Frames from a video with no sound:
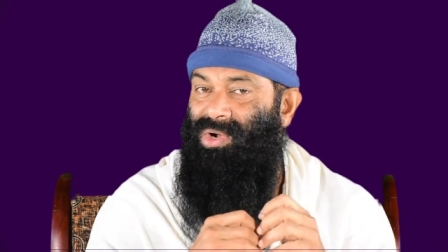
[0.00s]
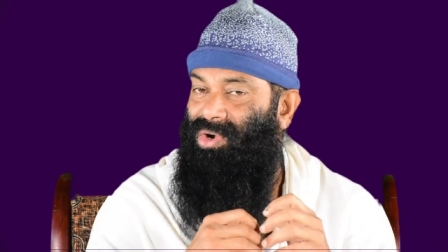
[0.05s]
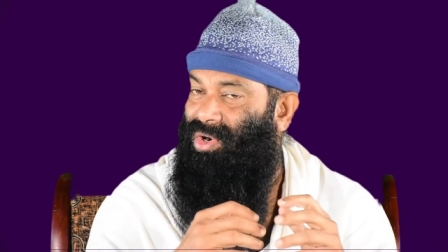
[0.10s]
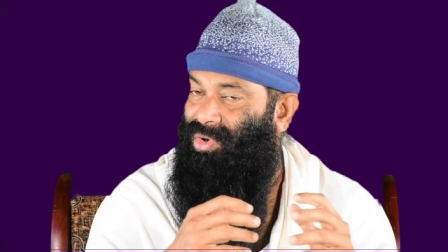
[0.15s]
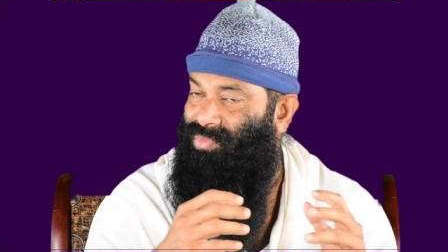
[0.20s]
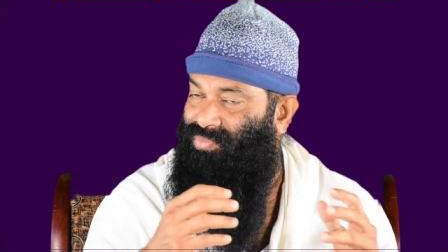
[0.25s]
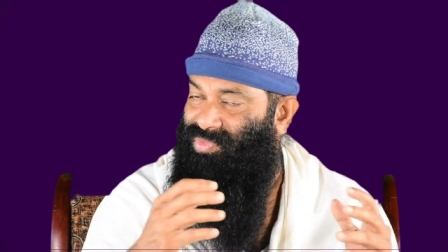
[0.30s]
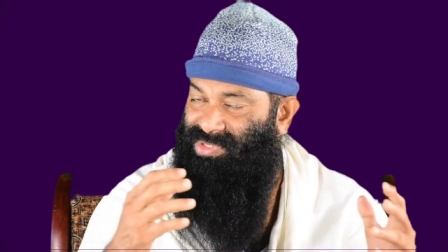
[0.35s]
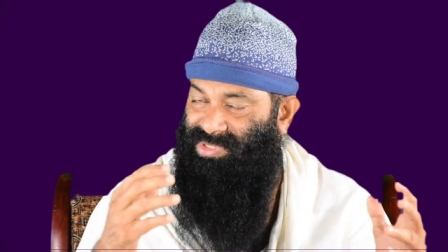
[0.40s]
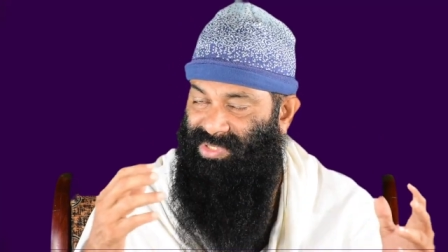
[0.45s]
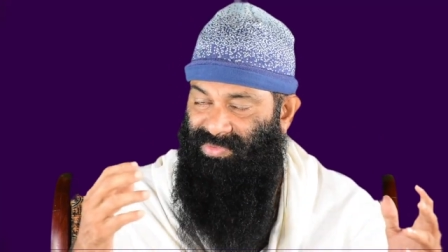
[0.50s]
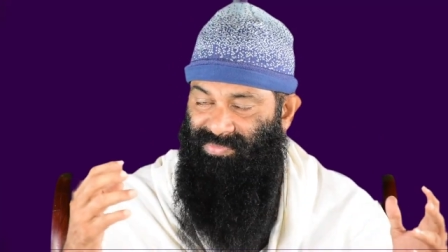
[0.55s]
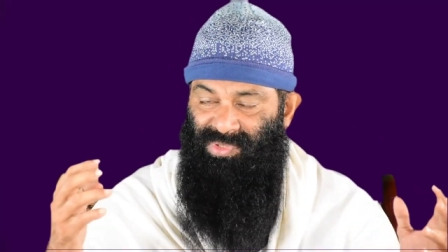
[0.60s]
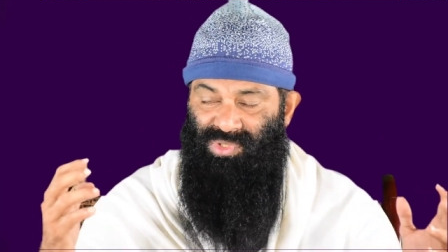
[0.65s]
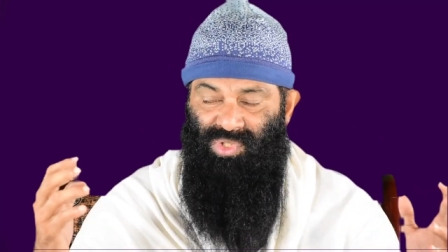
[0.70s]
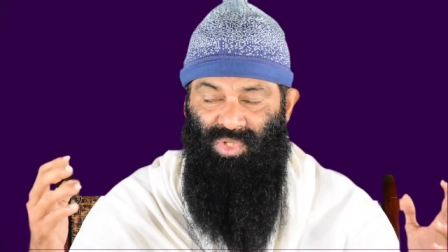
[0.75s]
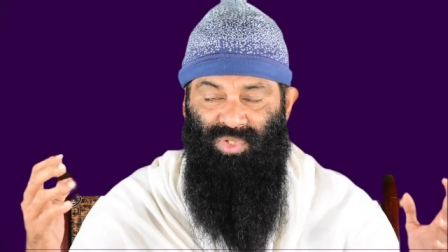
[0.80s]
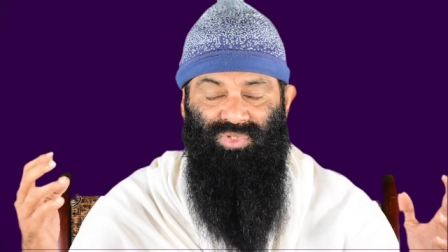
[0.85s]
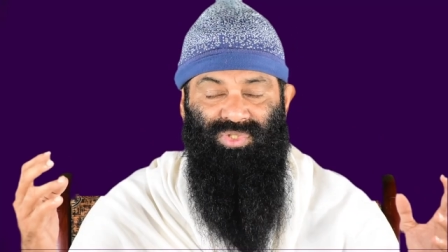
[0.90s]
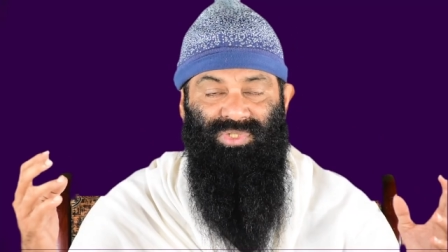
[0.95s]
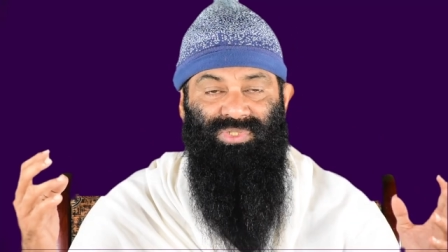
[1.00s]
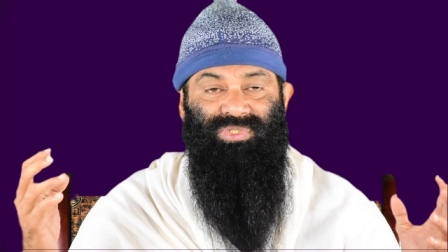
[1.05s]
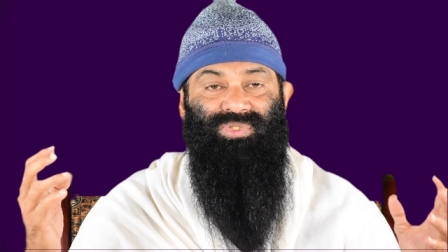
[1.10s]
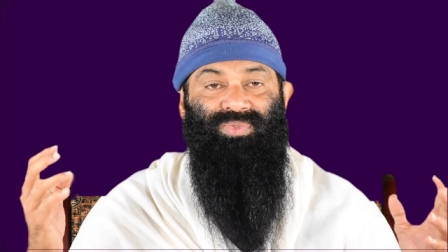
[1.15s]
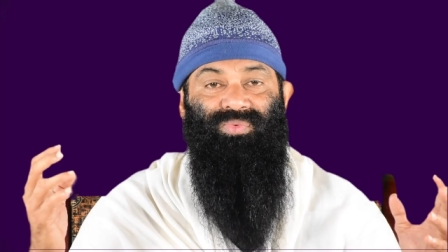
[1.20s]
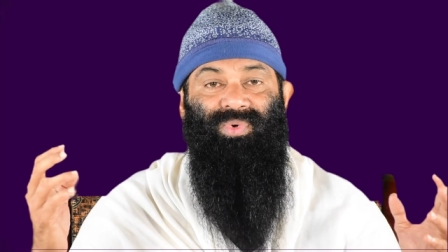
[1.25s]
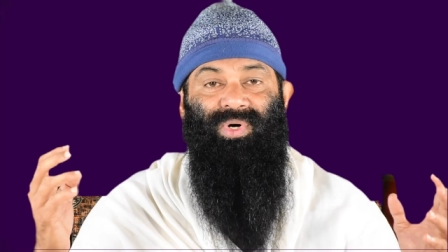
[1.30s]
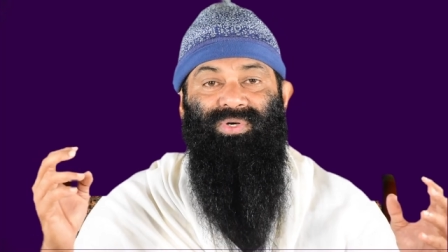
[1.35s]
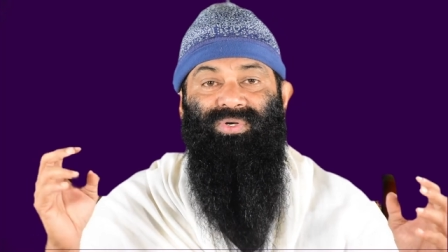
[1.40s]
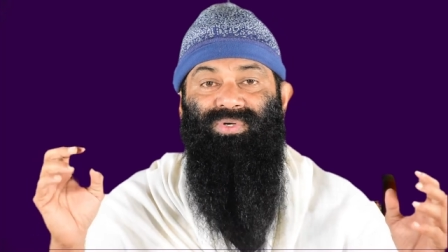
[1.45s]
or whichever doctors
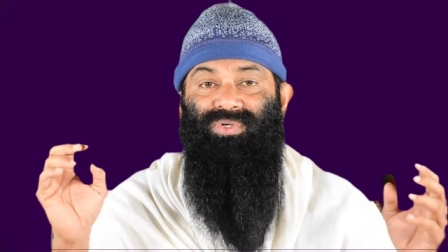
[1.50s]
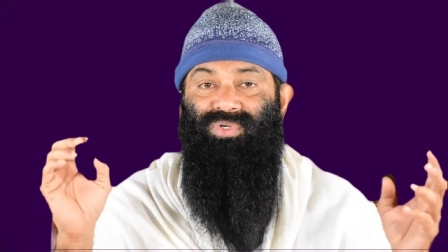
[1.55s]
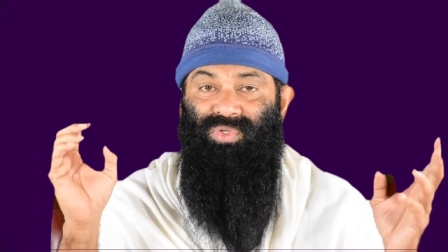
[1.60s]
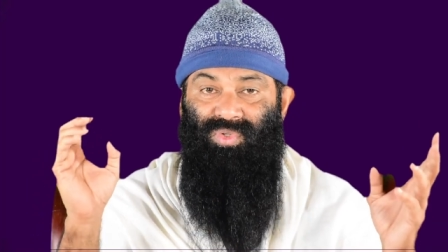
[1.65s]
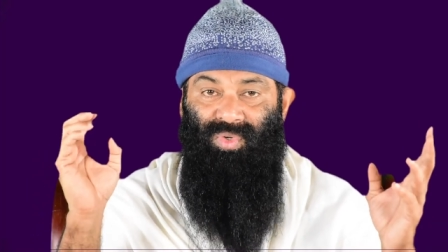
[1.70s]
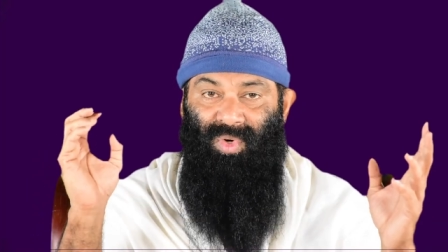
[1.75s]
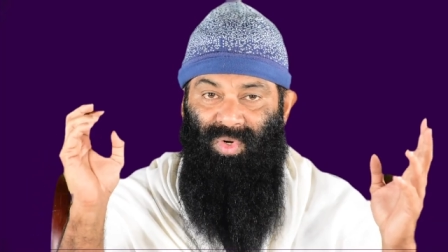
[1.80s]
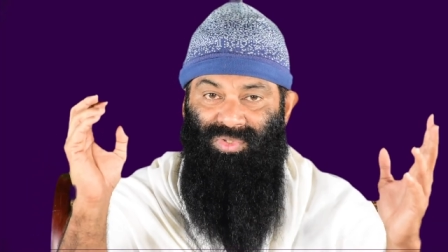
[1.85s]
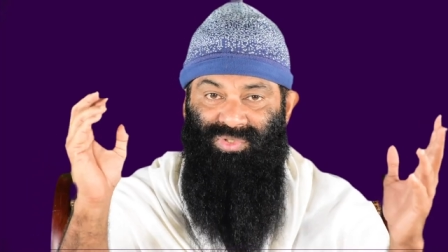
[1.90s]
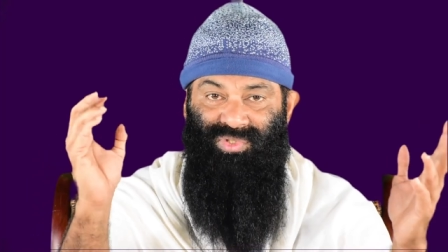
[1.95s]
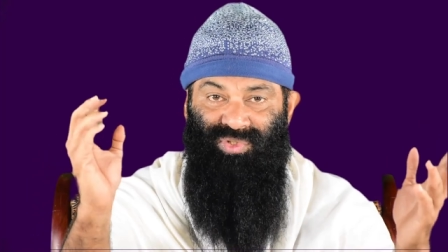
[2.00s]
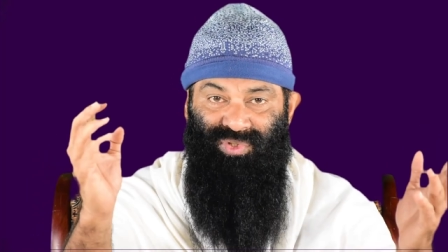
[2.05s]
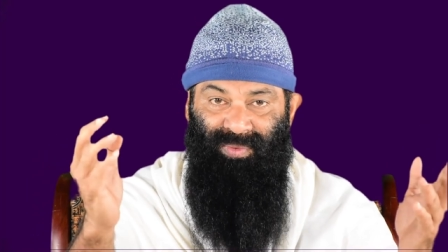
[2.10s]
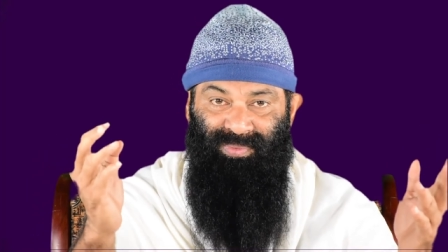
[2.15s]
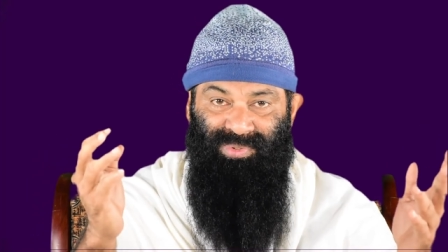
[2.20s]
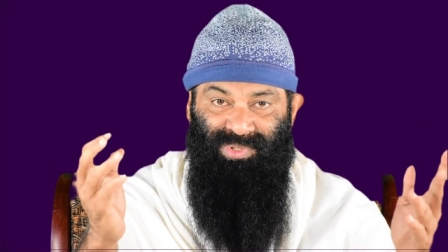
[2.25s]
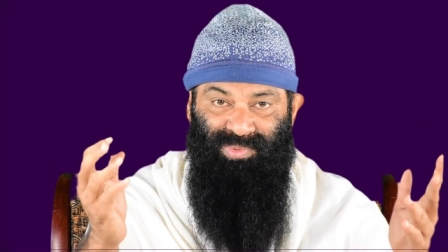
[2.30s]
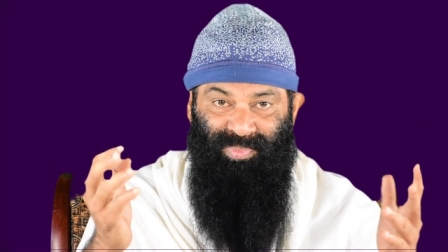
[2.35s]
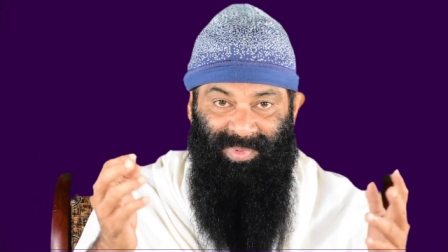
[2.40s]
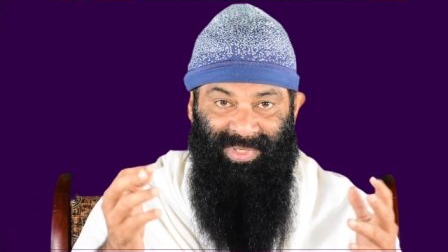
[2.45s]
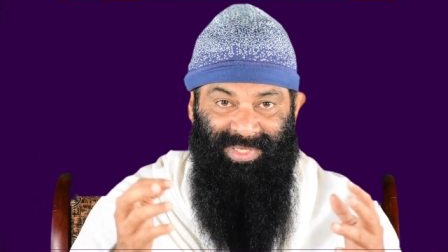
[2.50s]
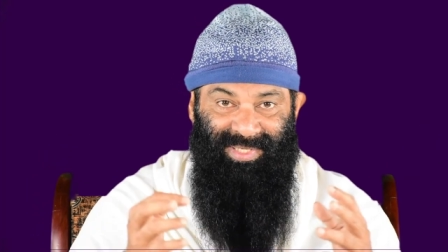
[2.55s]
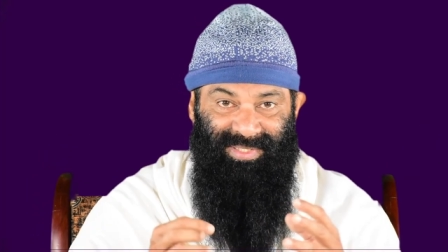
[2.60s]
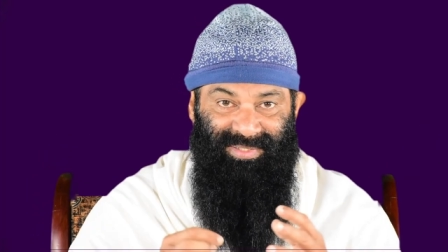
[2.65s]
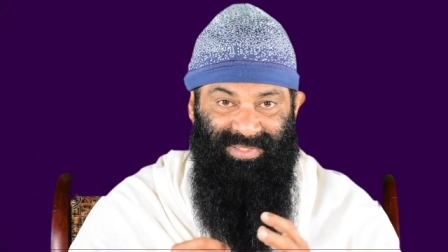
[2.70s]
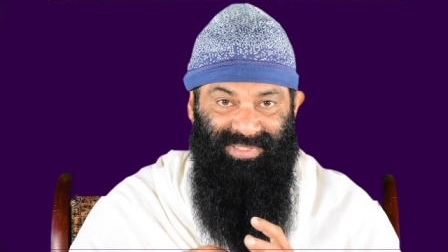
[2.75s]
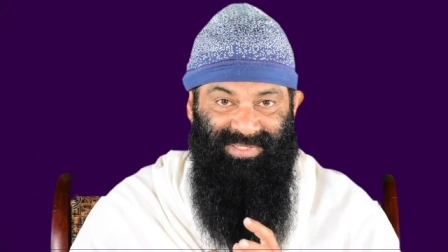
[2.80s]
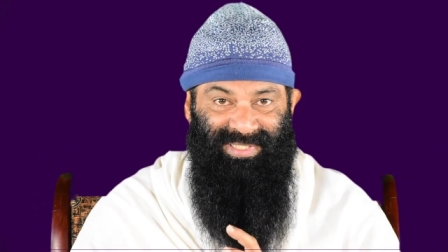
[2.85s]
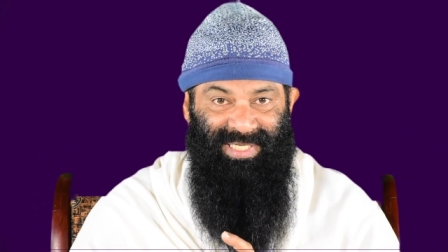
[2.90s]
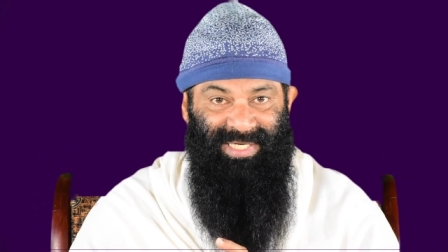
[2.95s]
you wanted to non-stop speak
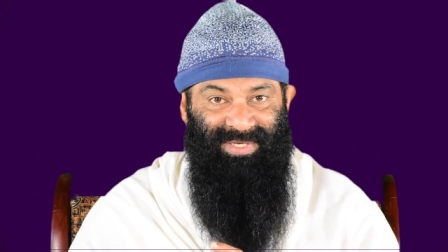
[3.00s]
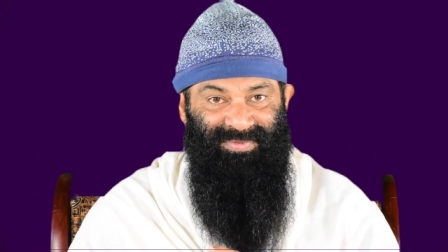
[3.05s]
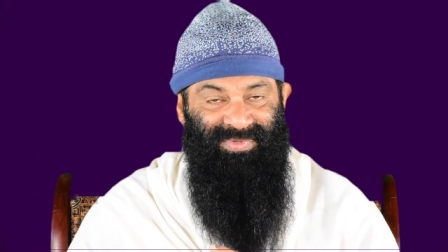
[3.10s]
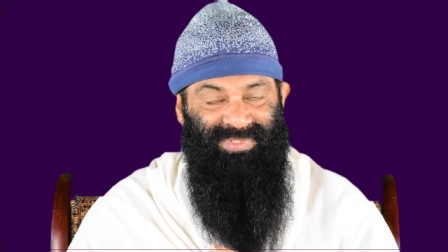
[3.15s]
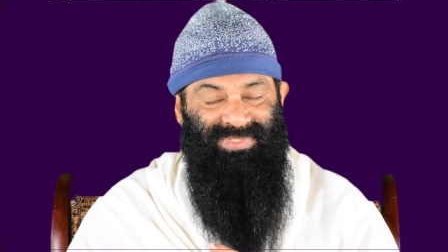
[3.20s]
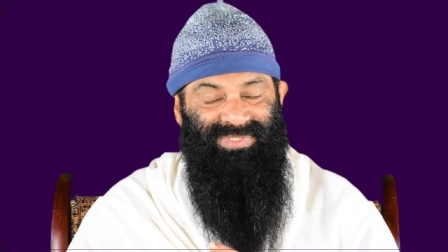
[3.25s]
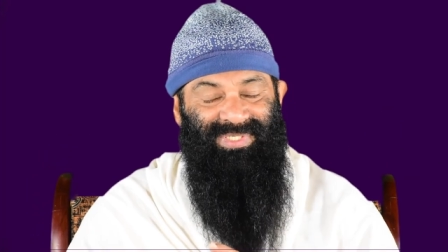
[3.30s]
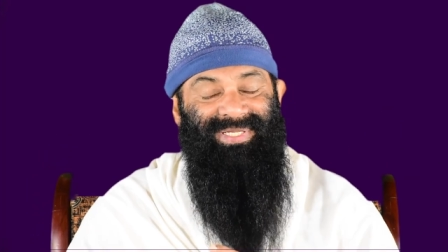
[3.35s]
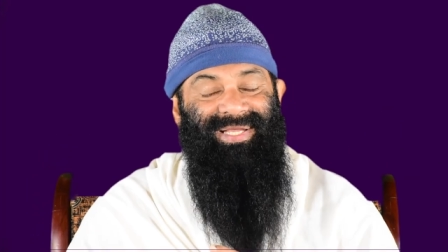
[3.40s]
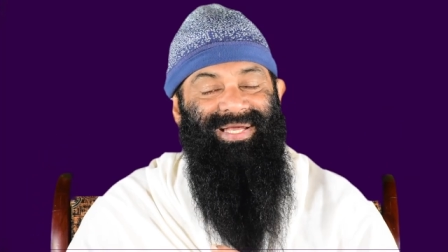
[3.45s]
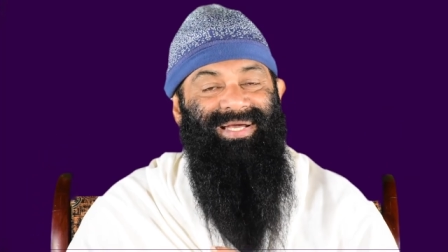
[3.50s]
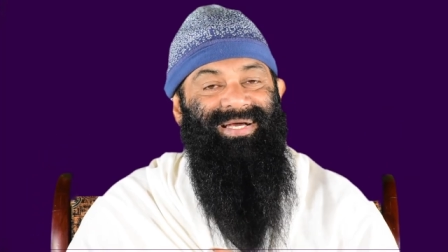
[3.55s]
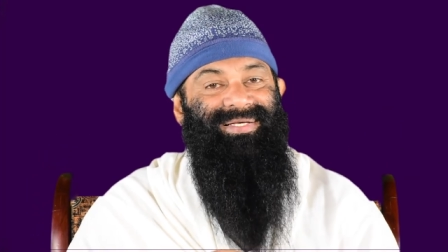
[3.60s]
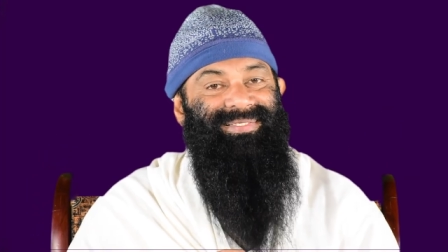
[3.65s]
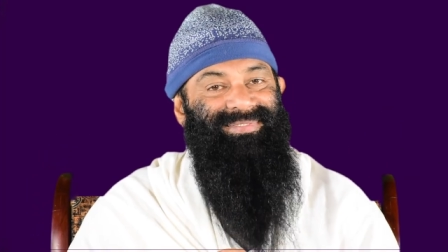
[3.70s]
in the television,